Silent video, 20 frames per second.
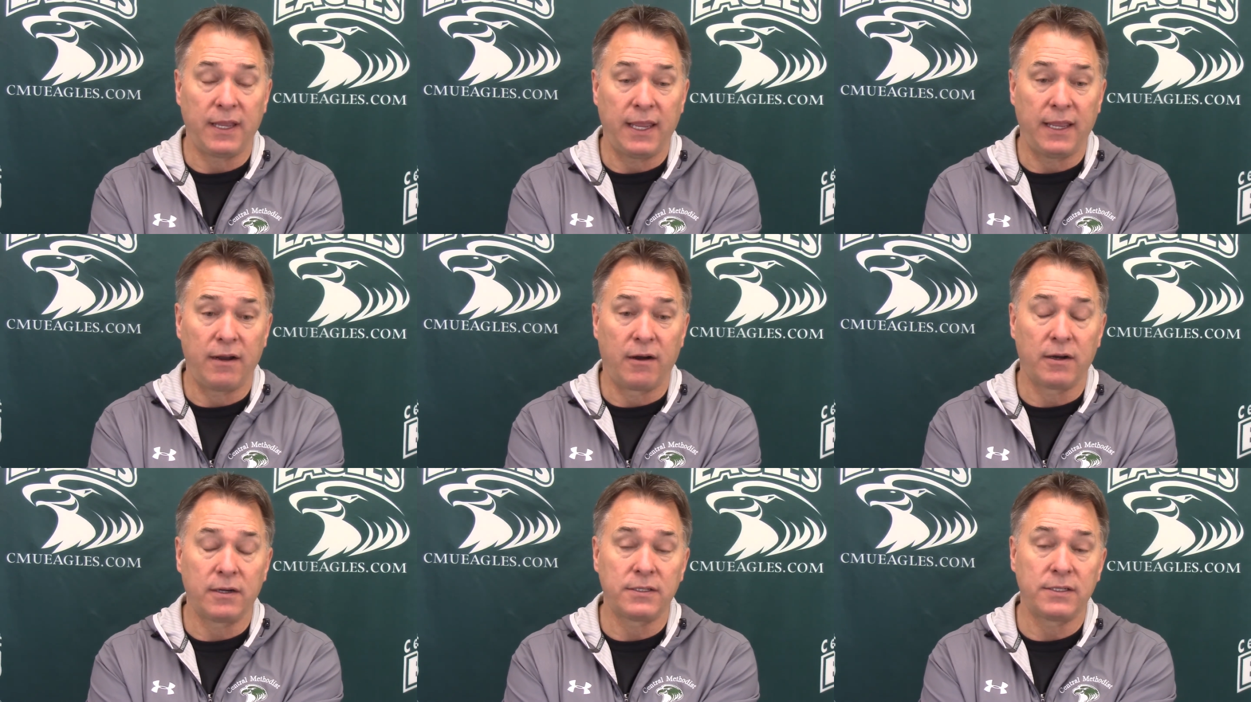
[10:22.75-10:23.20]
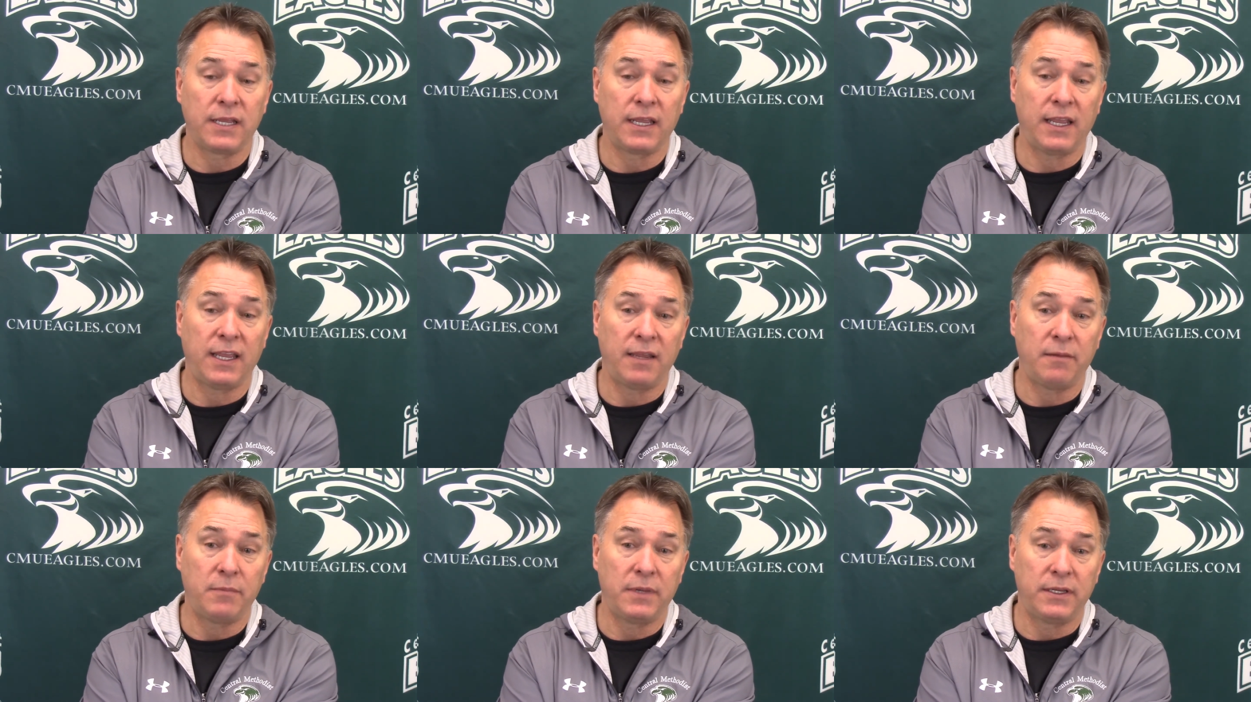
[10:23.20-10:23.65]
And our
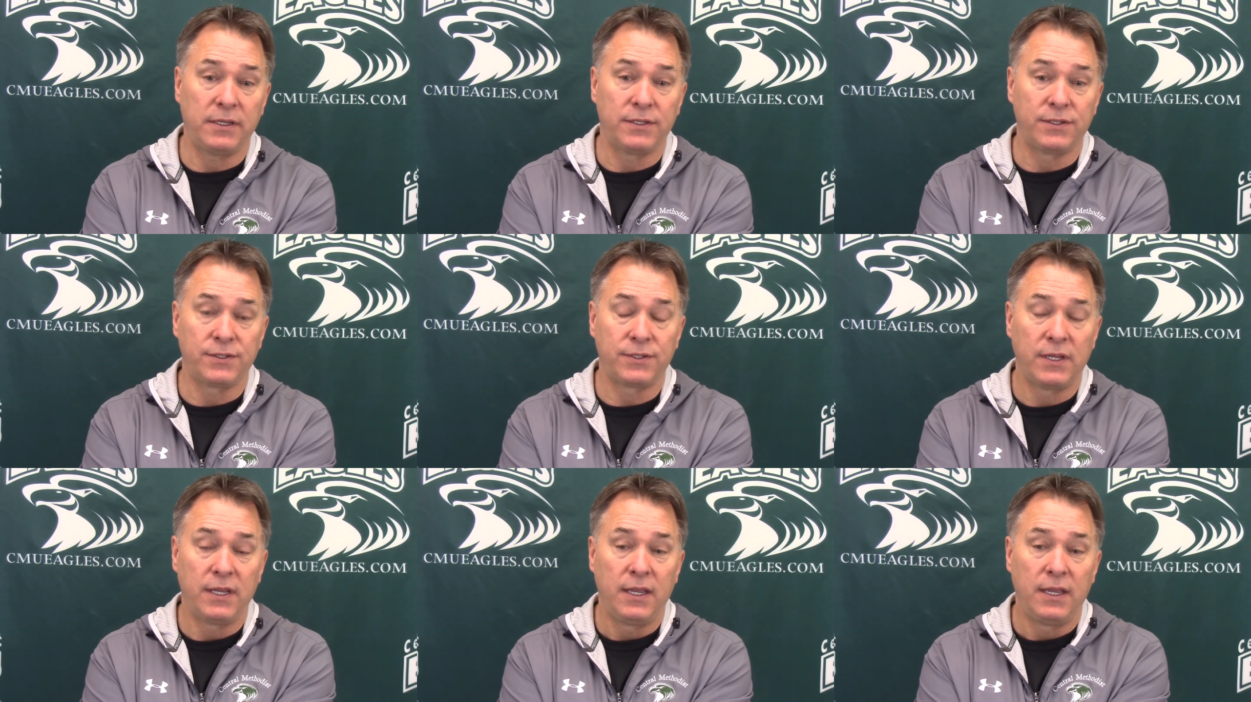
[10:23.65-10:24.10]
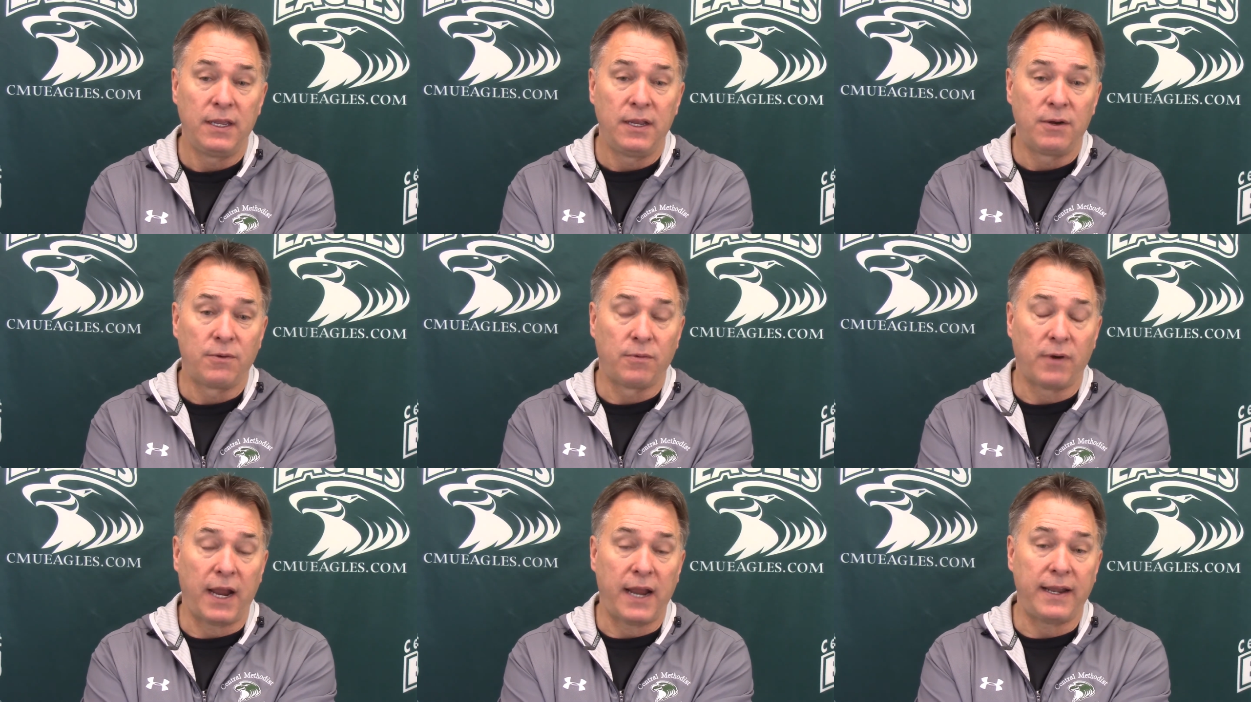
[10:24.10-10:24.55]
team is
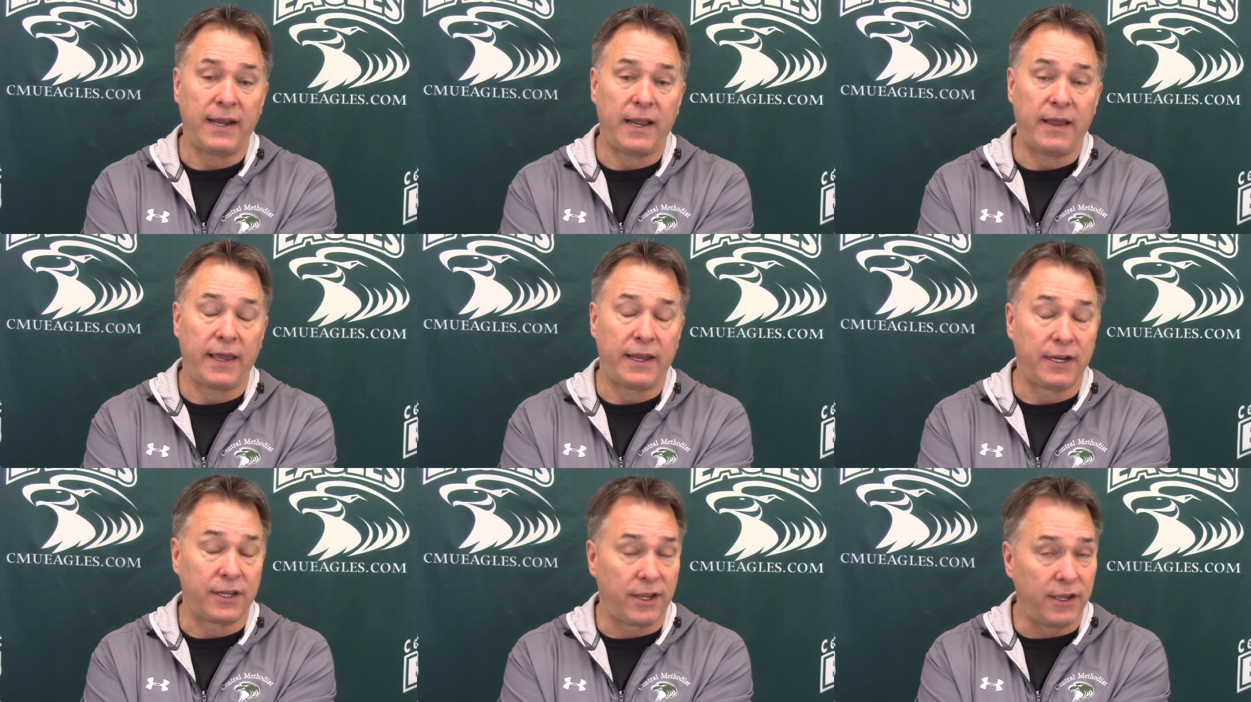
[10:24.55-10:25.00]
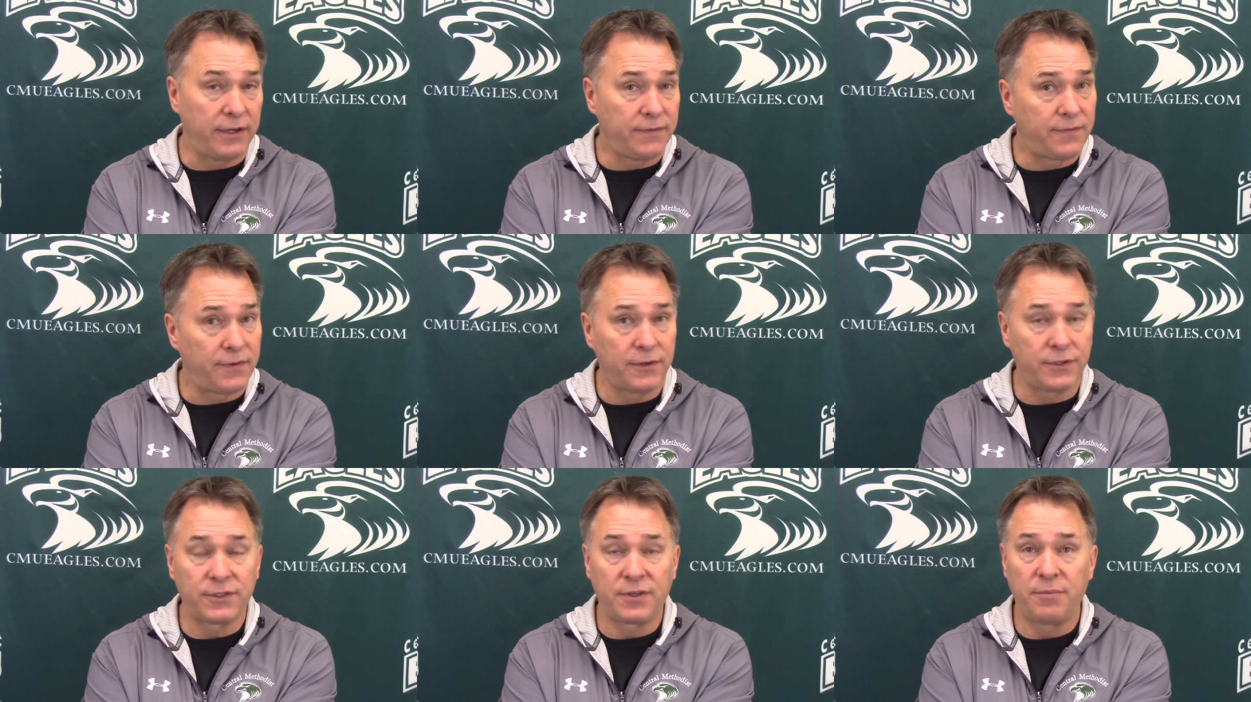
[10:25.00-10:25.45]
right now had a
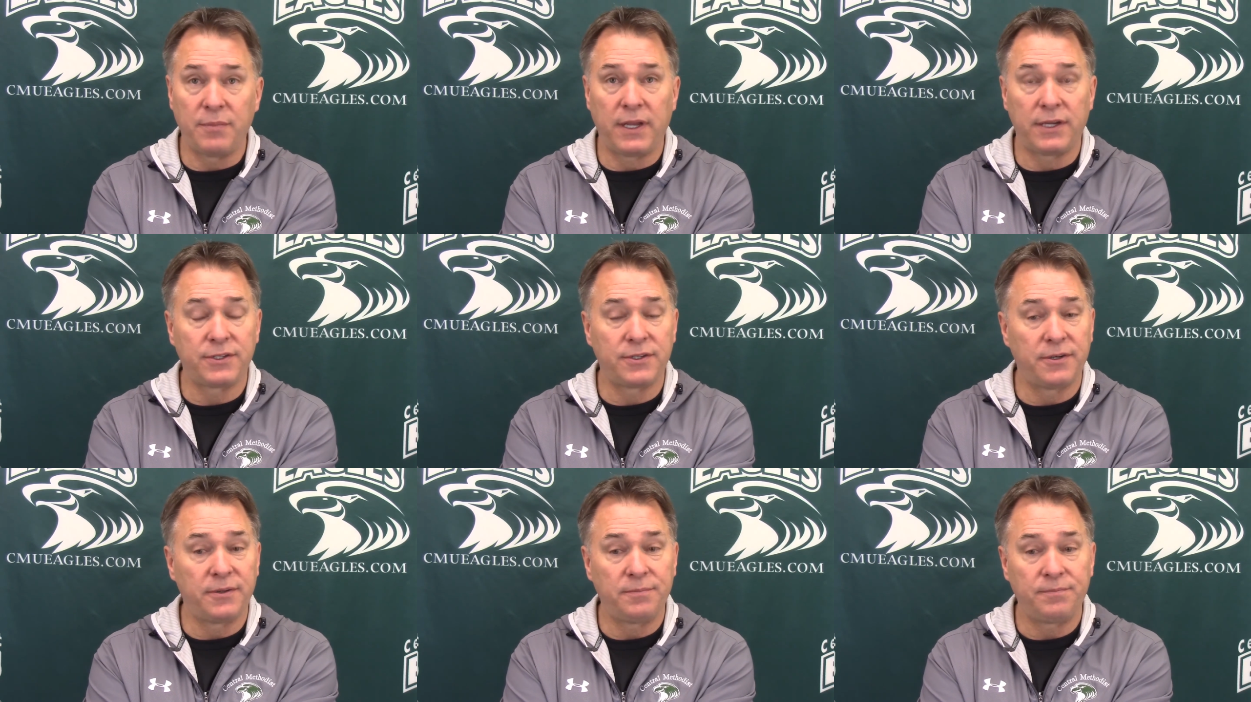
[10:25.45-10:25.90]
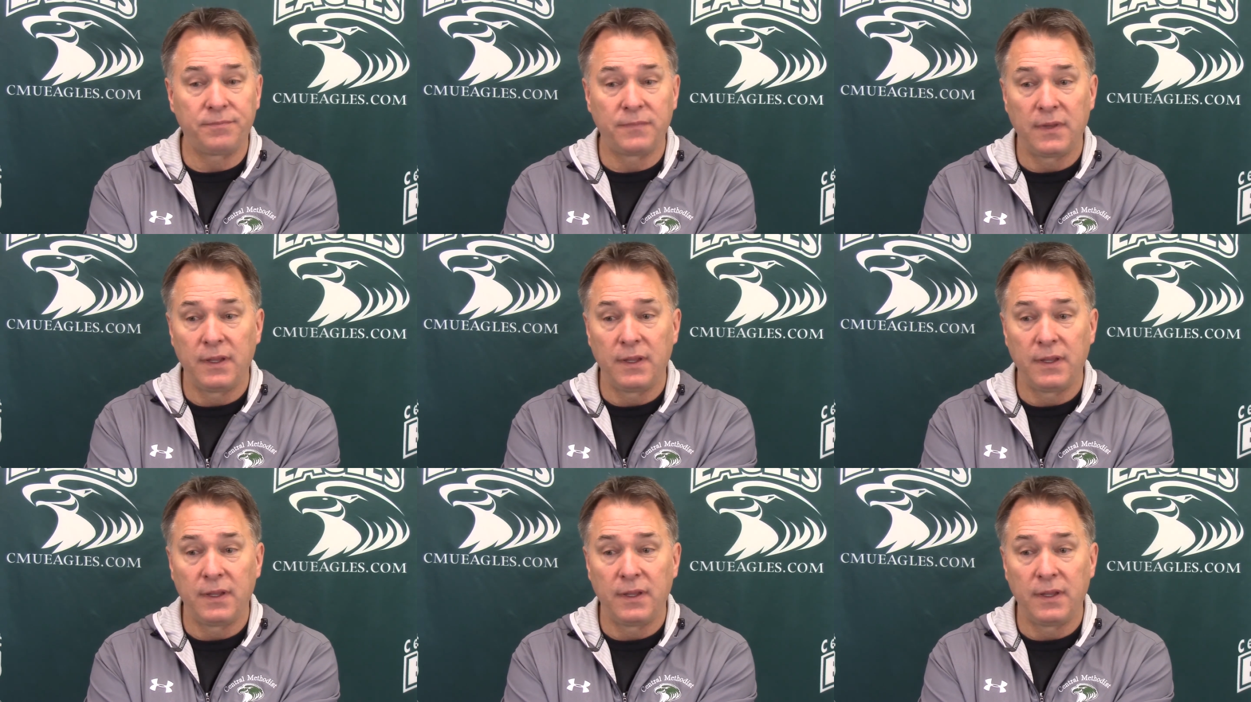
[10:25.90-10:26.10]
good first semester.